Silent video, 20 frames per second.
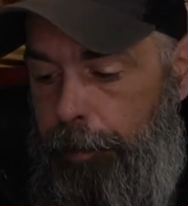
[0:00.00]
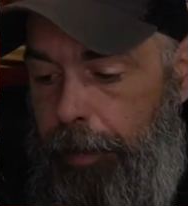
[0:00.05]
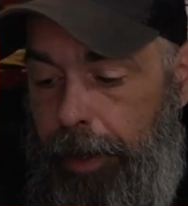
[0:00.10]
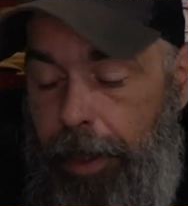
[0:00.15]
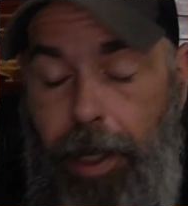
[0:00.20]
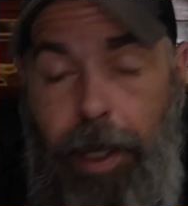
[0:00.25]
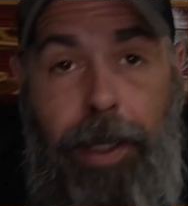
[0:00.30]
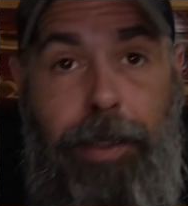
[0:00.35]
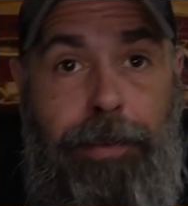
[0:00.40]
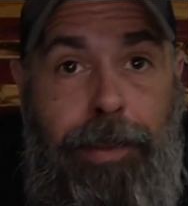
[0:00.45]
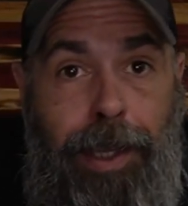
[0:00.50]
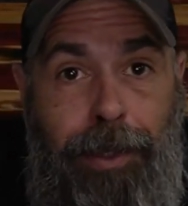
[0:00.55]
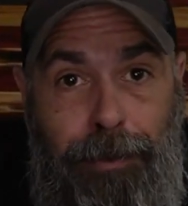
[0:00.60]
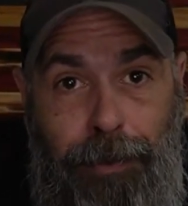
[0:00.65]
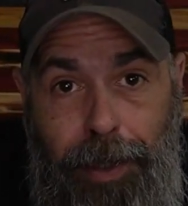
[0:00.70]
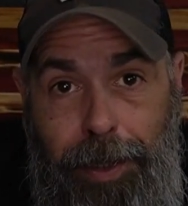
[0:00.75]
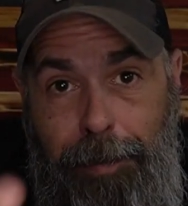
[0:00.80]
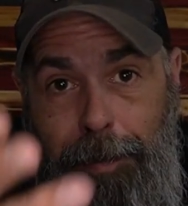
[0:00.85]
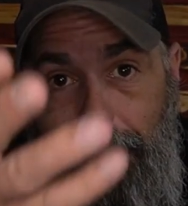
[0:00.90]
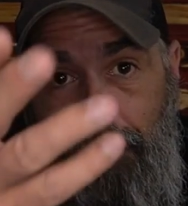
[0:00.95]
because I was
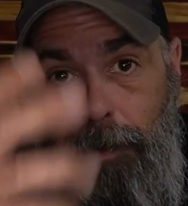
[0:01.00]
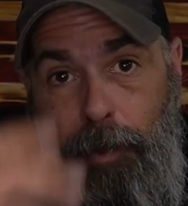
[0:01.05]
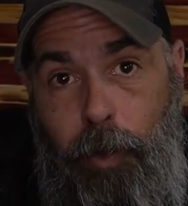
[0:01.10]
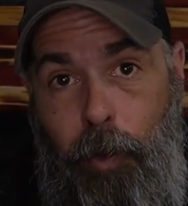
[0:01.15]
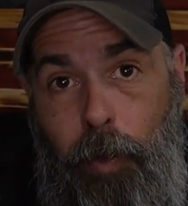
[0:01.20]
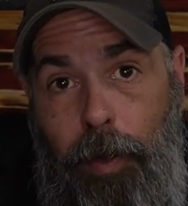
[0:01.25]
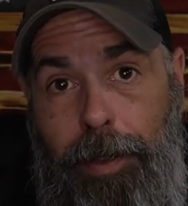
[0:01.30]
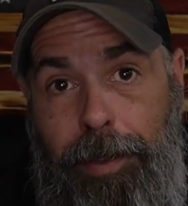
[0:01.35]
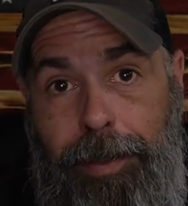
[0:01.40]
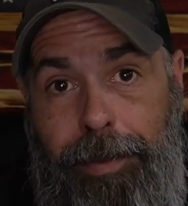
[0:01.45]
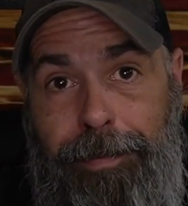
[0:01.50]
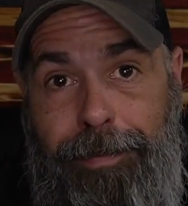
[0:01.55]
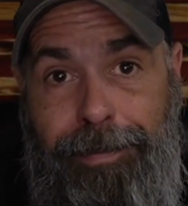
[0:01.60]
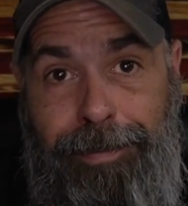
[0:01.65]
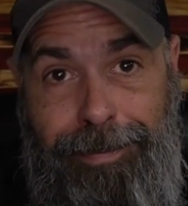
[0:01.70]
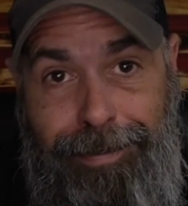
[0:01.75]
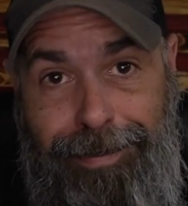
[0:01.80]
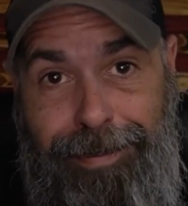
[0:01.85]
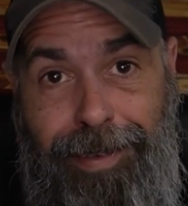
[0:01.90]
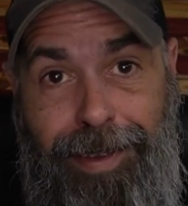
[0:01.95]
right in the middle of recording and
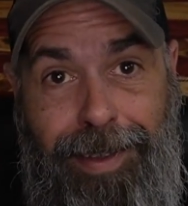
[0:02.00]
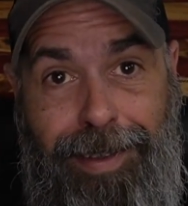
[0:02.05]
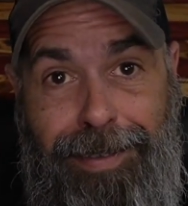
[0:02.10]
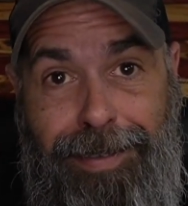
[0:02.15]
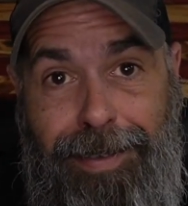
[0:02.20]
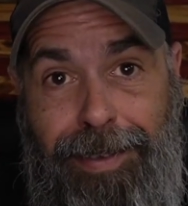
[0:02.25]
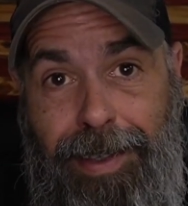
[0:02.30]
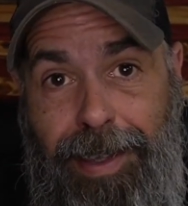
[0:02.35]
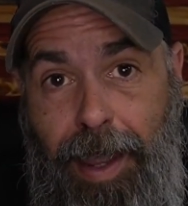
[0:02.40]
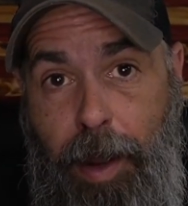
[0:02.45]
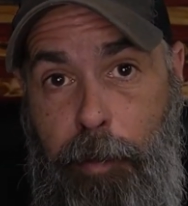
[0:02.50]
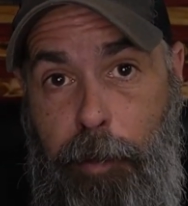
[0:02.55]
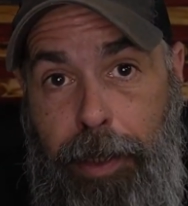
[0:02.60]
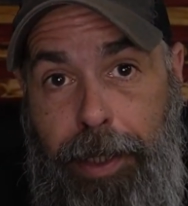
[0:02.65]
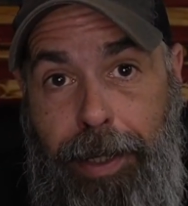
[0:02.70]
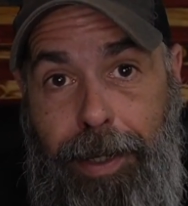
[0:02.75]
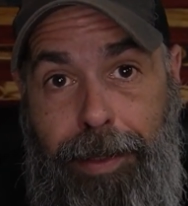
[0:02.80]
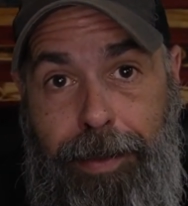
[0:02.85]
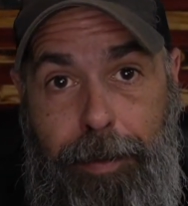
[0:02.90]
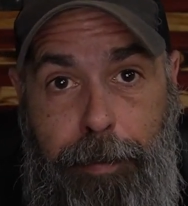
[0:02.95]
the camera
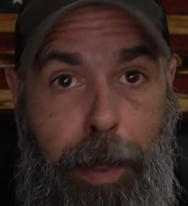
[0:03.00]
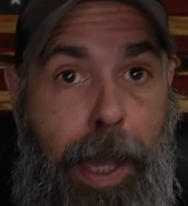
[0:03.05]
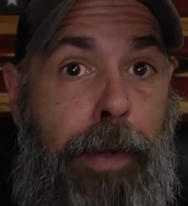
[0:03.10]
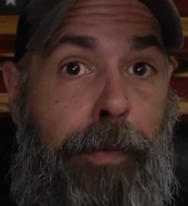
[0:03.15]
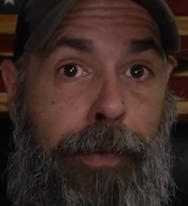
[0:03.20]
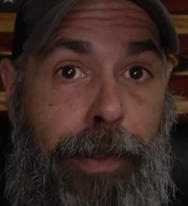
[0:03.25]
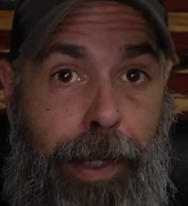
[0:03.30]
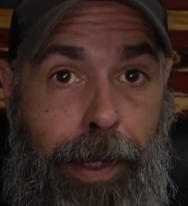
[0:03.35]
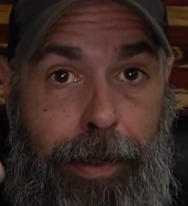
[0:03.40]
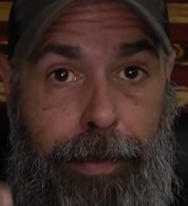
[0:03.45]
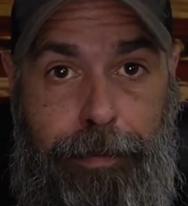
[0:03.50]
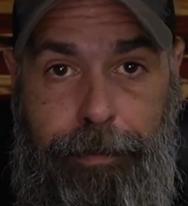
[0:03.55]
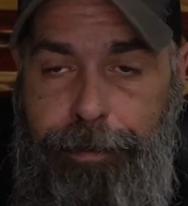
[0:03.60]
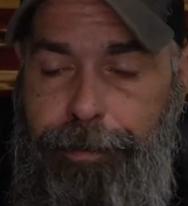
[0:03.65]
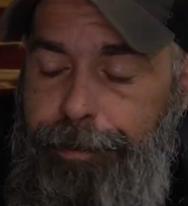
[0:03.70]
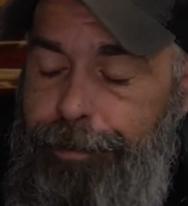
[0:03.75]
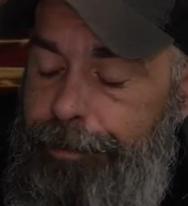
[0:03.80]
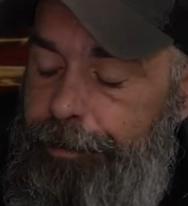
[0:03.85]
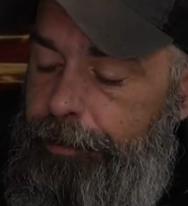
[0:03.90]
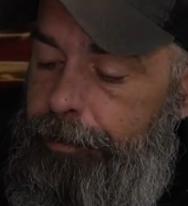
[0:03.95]
died, the battery died.
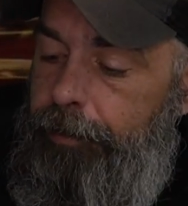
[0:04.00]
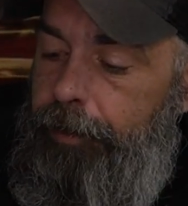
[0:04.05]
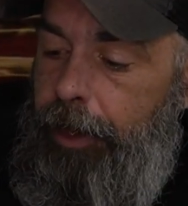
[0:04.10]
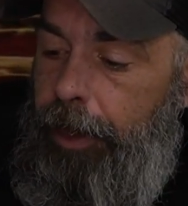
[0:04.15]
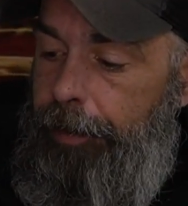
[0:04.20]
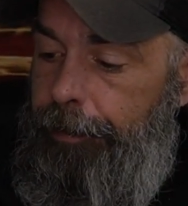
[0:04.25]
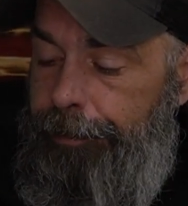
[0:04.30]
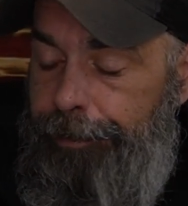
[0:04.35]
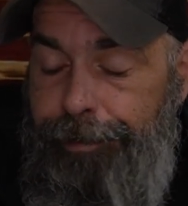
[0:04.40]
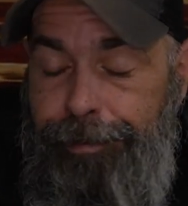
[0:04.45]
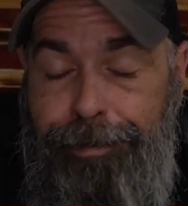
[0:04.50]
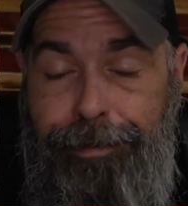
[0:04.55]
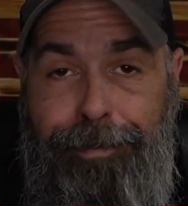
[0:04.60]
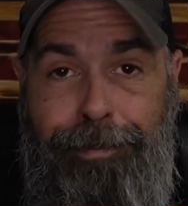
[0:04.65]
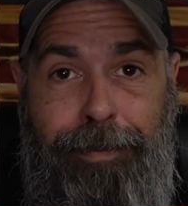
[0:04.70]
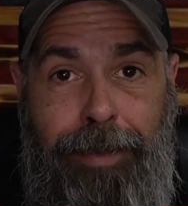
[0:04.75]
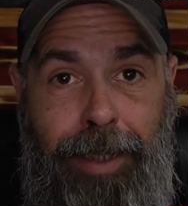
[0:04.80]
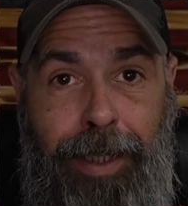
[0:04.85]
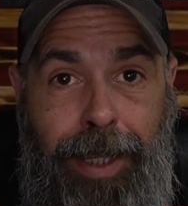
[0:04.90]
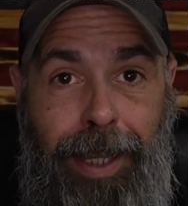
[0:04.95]
So
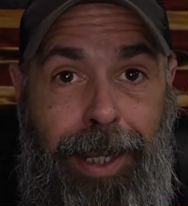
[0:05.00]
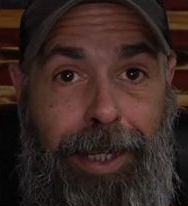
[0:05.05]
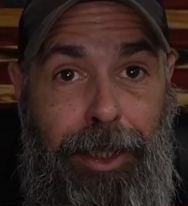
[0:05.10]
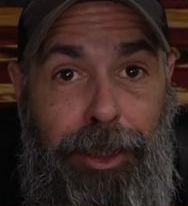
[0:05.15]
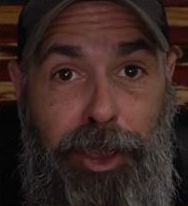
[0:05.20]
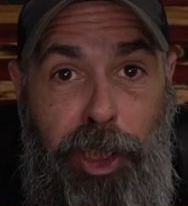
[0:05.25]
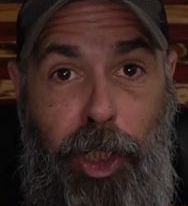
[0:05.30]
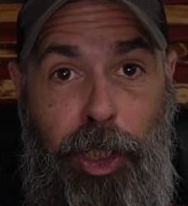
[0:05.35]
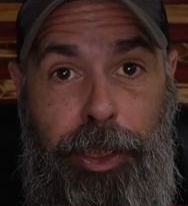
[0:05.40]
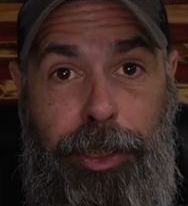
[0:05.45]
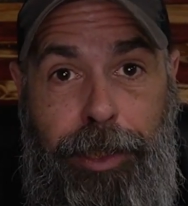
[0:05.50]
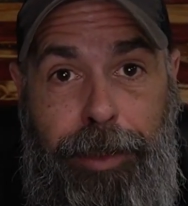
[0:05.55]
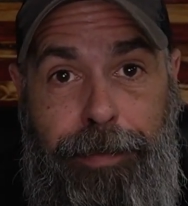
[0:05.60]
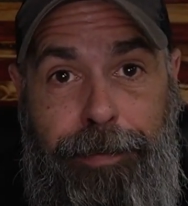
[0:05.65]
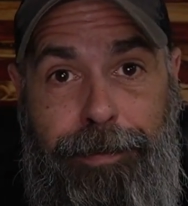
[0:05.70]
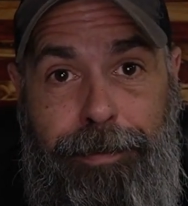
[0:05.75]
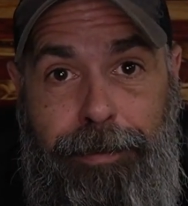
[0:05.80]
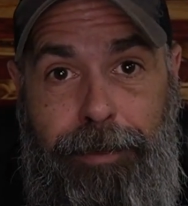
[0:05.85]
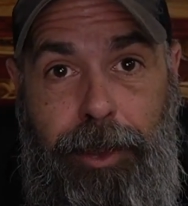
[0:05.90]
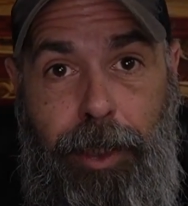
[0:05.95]
I had to charge it.
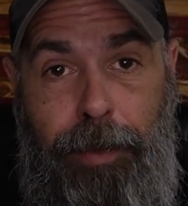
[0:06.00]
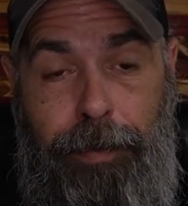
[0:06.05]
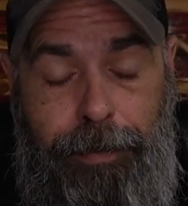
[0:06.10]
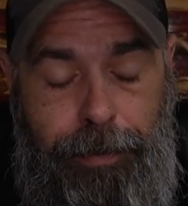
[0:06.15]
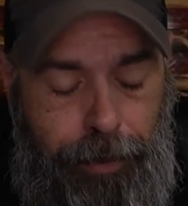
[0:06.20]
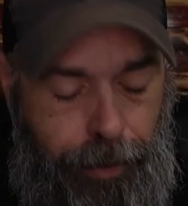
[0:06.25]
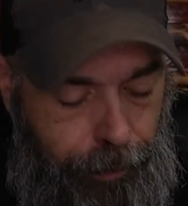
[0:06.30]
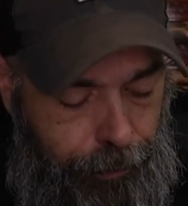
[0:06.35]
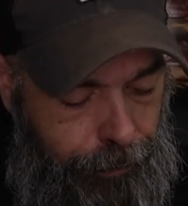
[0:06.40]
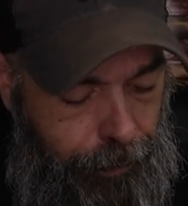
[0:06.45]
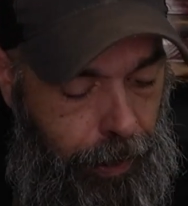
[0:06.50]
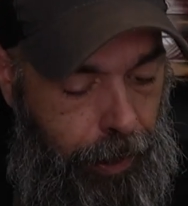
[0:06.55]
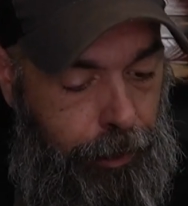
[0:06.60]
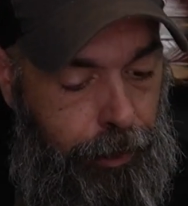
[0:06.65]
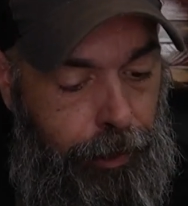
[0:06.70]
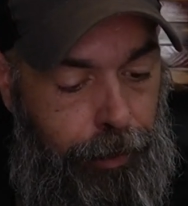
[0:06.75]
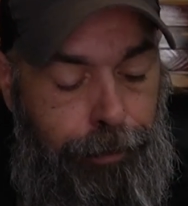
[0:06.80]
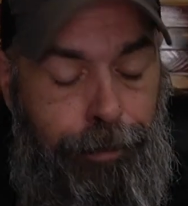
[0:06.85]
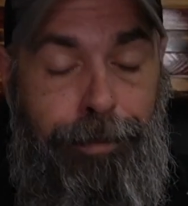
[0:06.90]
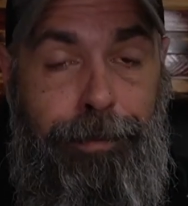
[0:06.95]
So it's
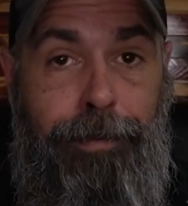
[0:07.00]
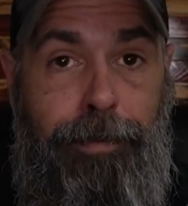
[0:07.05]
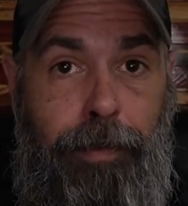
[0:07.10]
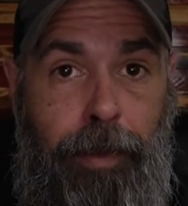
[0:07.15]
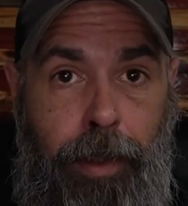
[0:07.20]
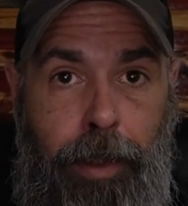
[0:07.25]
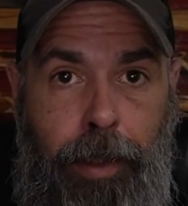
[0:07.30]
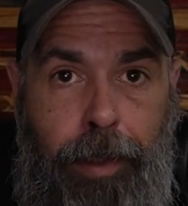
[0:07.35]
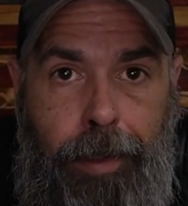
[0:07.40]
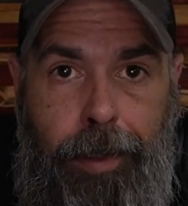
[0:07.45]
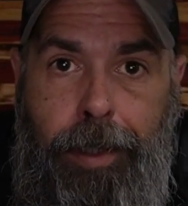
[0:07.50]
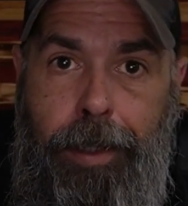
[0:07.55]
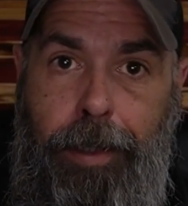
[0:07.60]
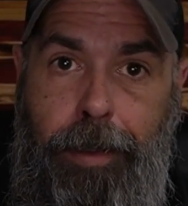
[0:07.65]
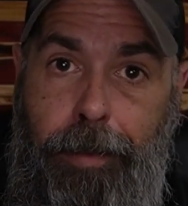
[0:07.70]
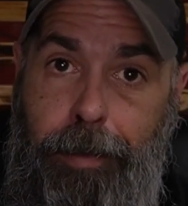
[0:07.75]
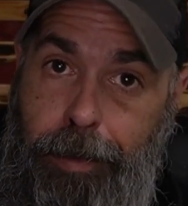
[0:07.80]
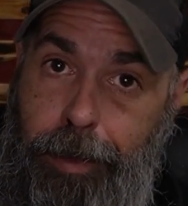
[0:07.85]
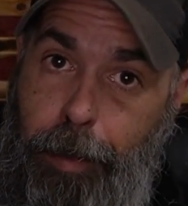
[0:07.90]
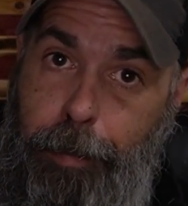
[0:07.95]
actually
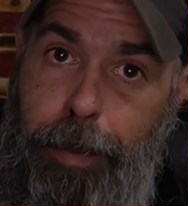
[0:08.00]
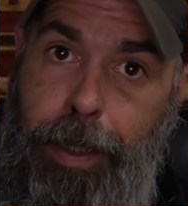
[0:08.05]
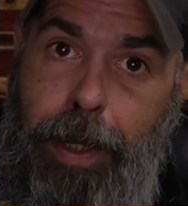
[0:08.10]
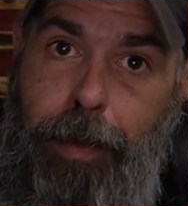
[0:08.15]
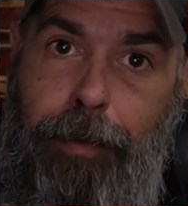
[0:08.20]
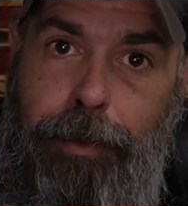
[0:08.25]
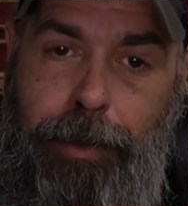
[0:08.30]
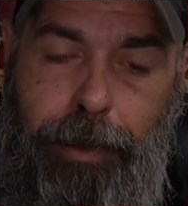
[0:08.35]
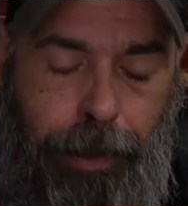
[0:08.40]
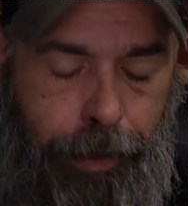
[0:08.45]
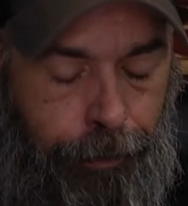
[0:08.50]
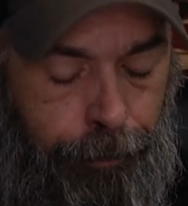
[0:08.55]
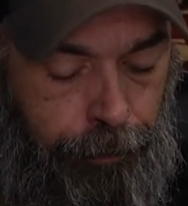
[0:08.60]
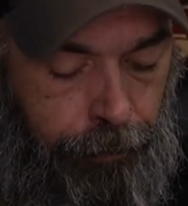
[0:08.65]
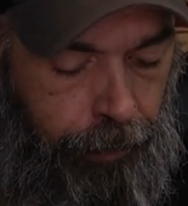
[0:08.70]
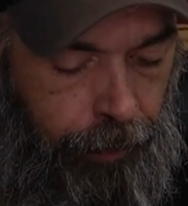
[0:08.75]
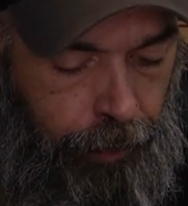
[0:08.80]
a couple hours later.